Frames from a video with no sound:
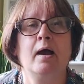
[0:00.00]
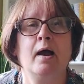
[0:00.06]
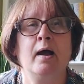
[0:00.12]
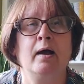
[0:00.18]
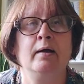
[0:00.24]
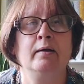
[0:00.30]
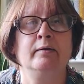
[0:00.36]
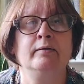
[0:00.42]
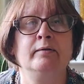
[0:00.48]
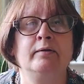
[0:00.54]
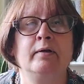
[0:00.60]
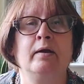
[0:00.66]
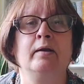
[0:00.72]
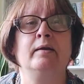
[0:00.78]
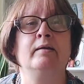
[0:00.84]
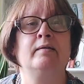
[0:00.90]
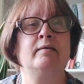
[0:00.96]
and
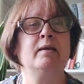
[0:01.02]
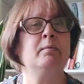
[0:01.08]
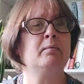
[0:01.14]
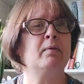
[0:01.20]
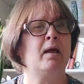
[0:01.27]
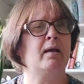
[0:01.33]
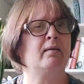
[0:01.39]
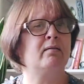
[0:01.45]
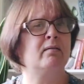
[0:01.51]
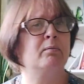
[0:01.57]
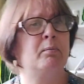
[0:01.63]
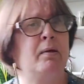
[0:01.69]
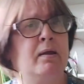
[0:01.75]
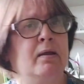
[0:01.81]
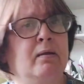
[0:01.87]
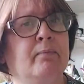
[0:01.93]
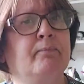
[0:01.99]
it seemed like to
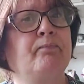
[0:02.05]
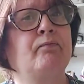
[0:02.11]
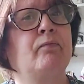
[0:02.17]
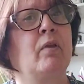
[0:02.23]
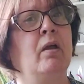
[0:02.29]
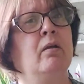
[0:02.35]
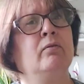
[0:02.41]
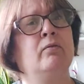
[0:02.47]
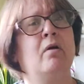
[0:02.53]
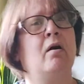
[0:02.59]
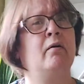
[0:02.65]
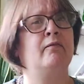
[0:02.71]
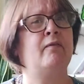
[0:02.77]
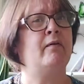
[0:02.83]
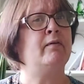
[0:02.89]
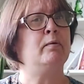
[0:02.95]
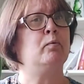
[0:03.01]
be not a
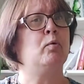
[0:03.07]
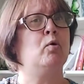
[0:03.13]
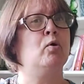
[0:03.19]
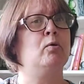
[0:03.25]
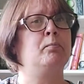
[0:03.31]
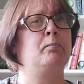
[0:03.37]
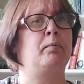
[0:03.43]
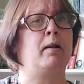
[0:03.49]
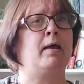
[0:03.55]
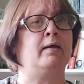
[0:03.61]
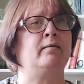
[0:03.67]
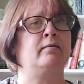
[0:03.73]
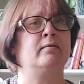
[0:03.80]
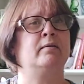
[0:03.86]
very warm place.